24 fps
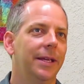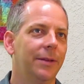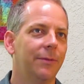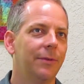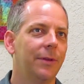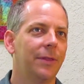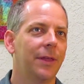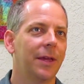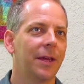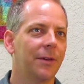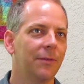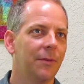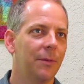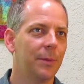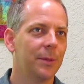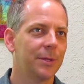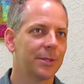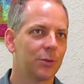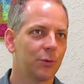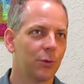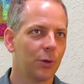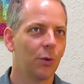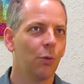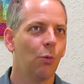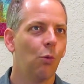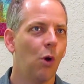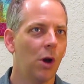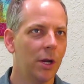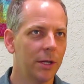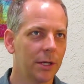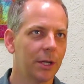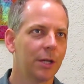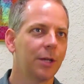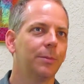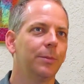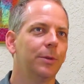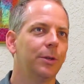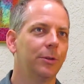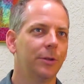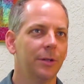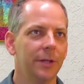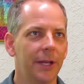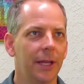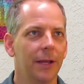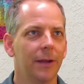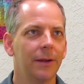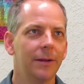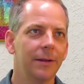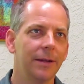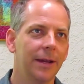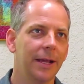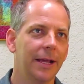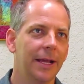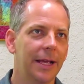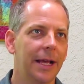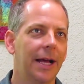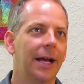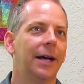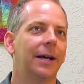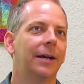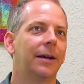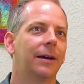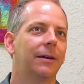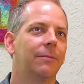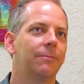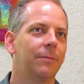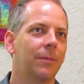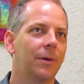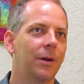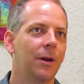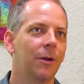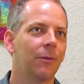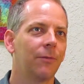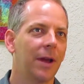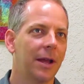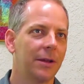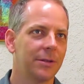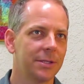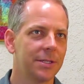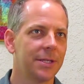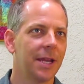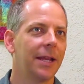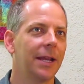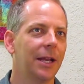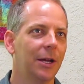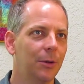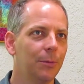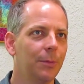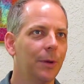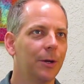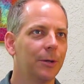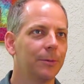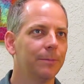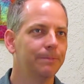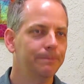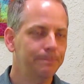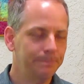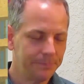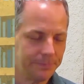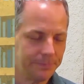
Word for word: we think of them as sort of one community uh, around St. Elmo.